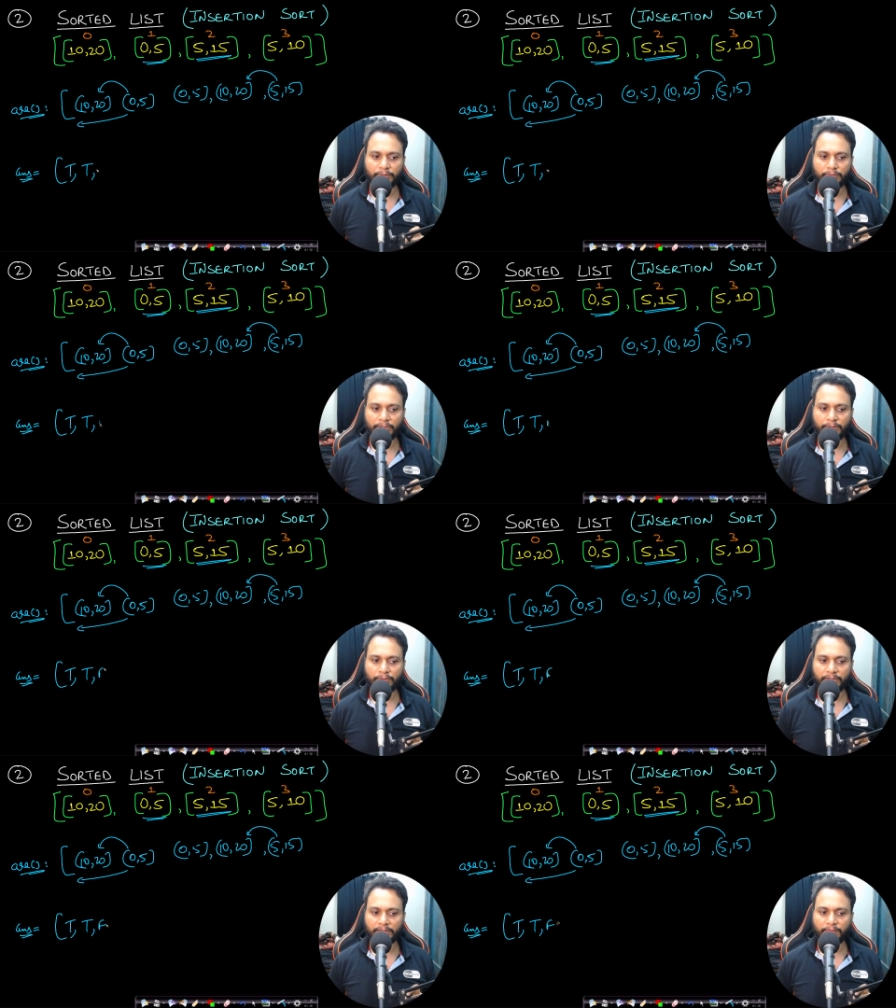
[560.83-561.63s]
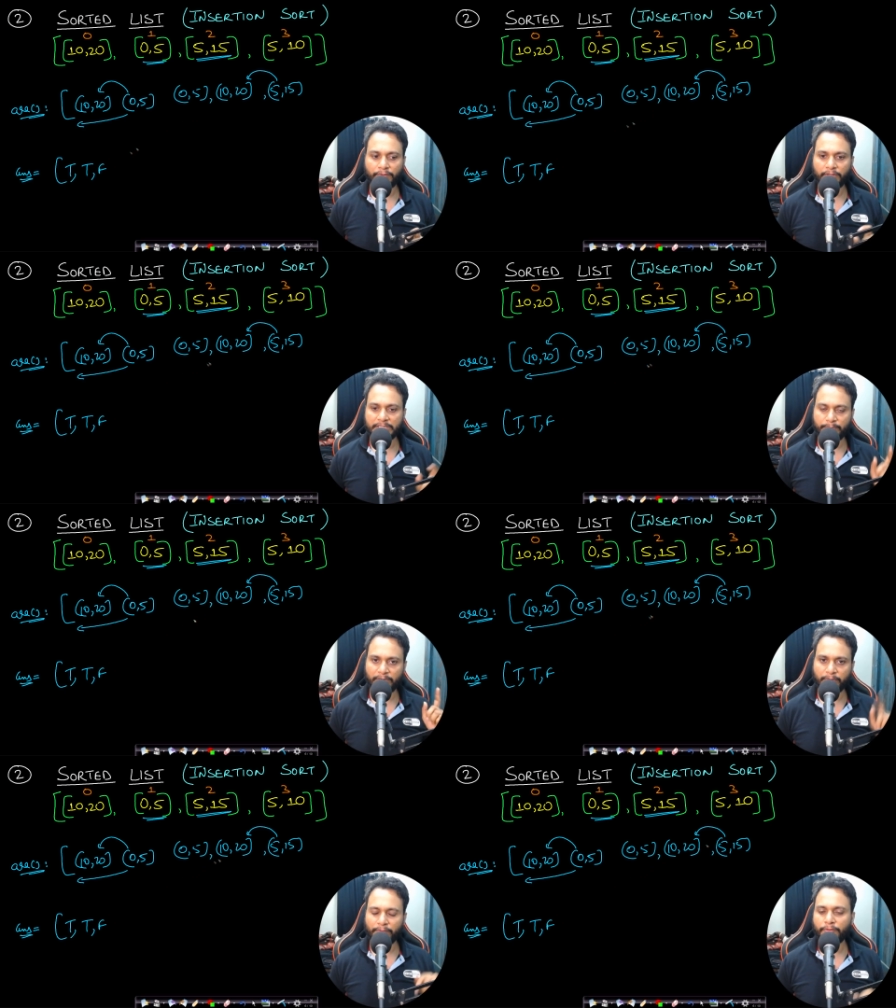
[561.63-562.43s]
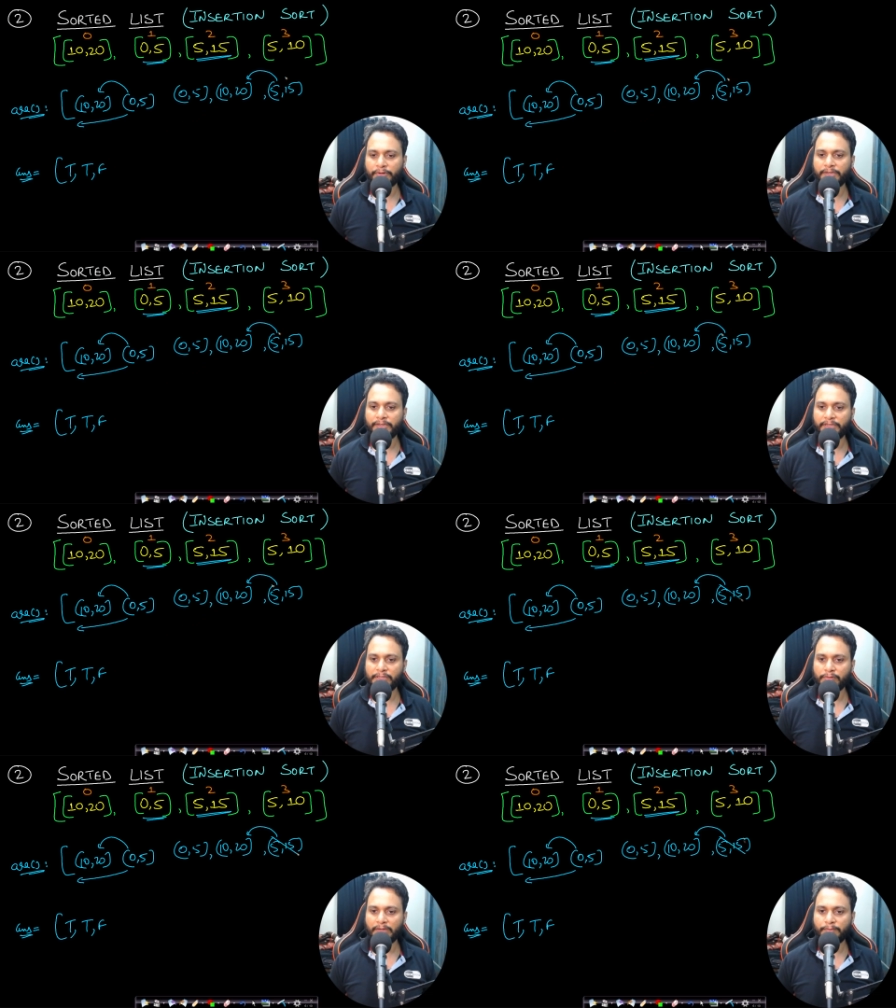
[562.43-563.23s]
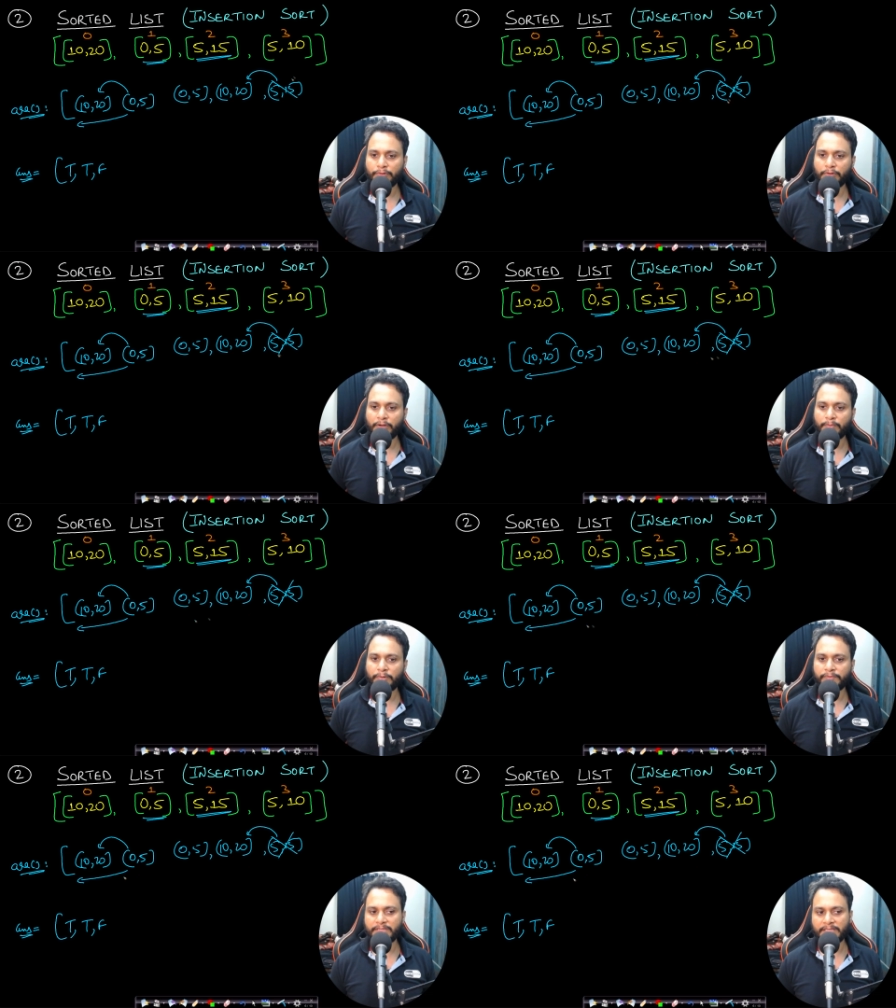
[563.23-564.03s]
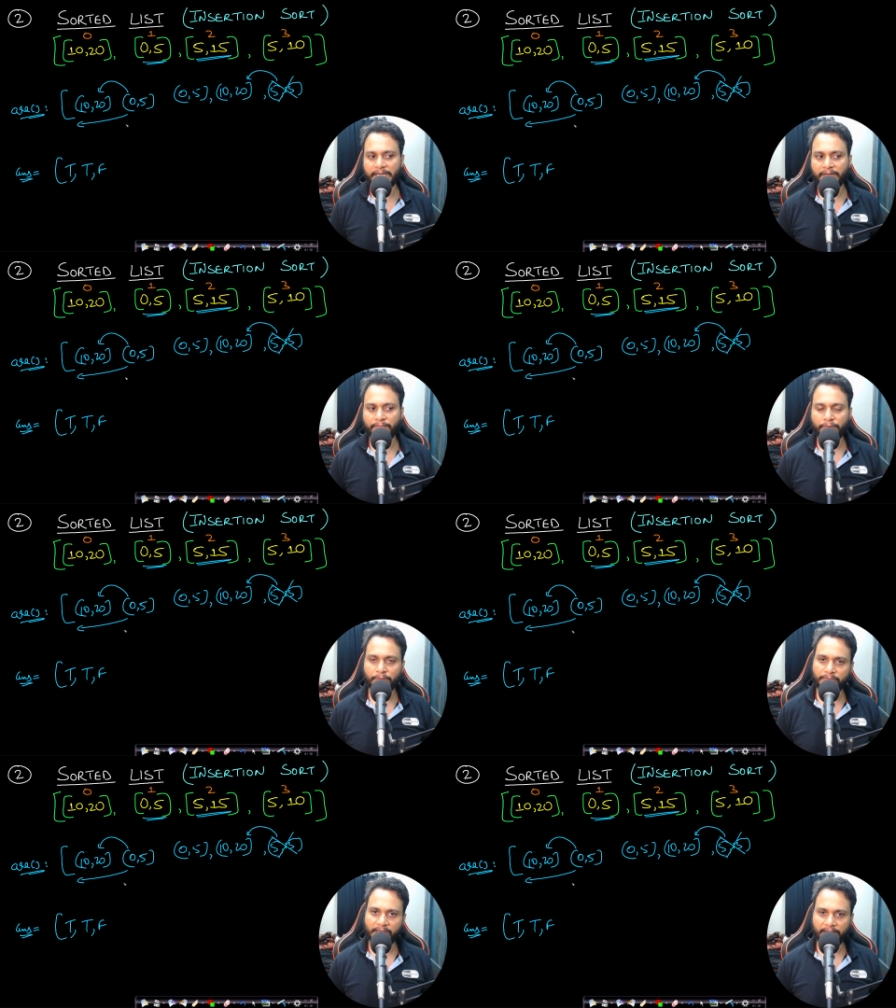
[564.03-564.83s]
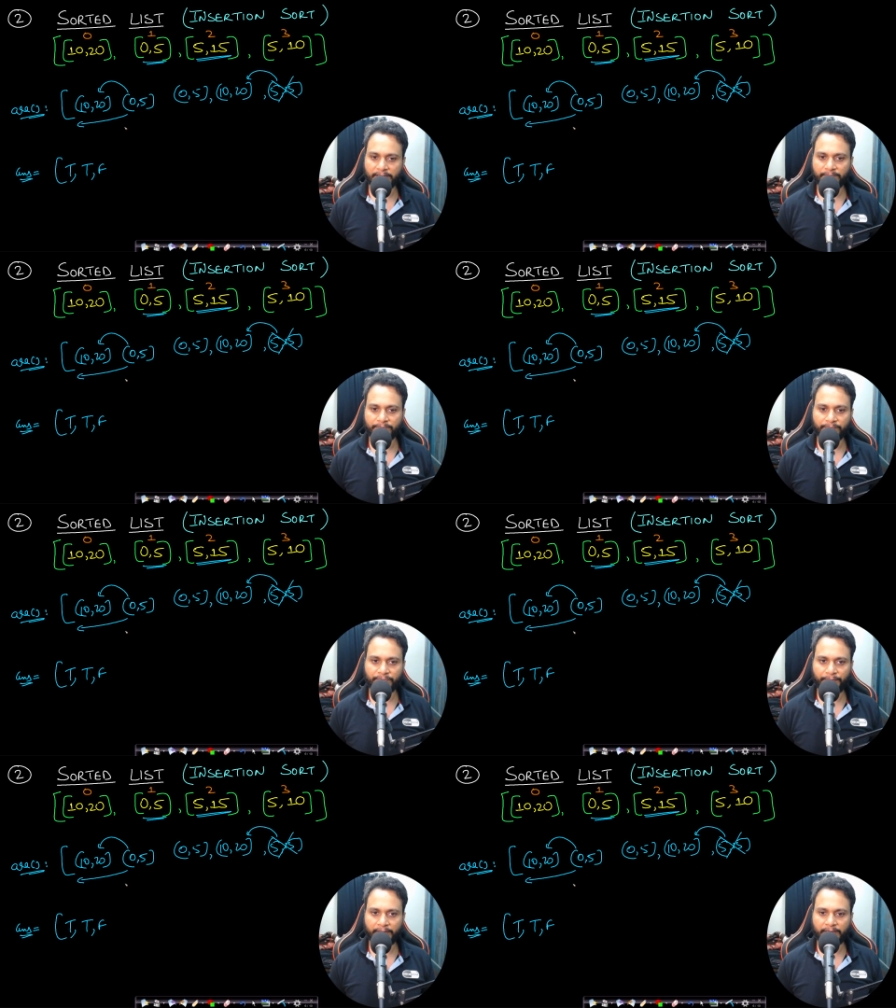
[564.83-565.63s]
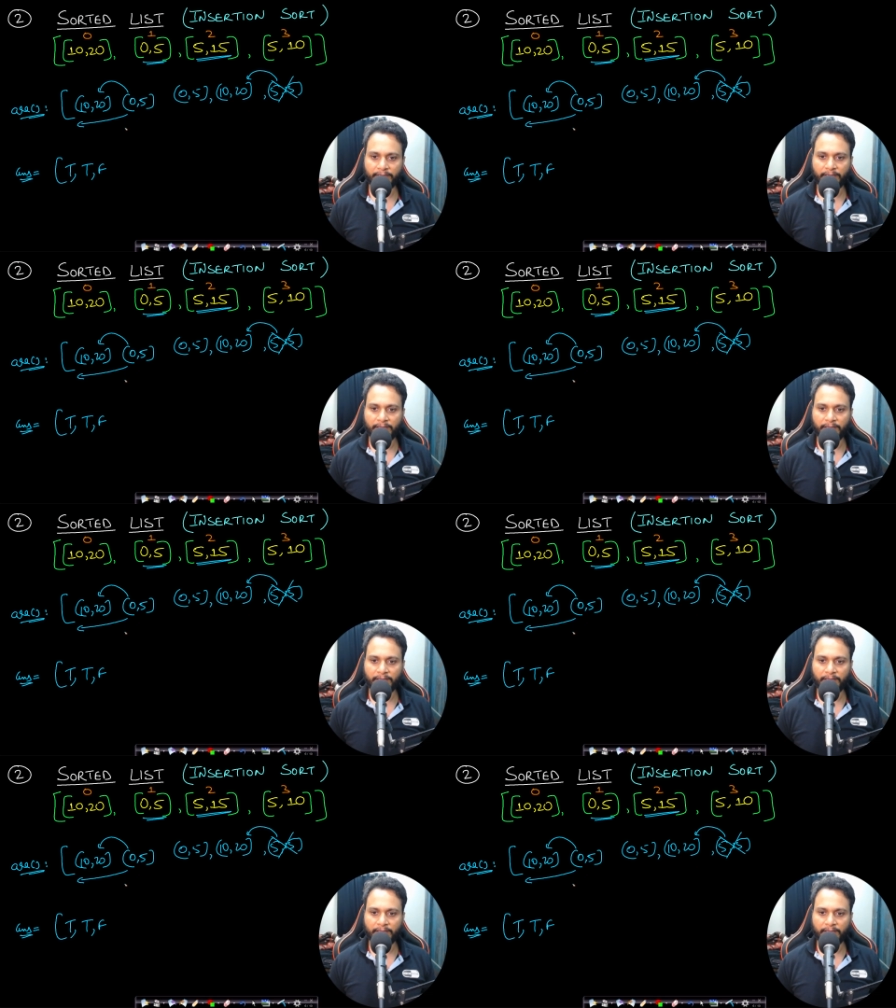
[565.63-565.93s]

you need to return false but before returning you have to drop off this item from the array right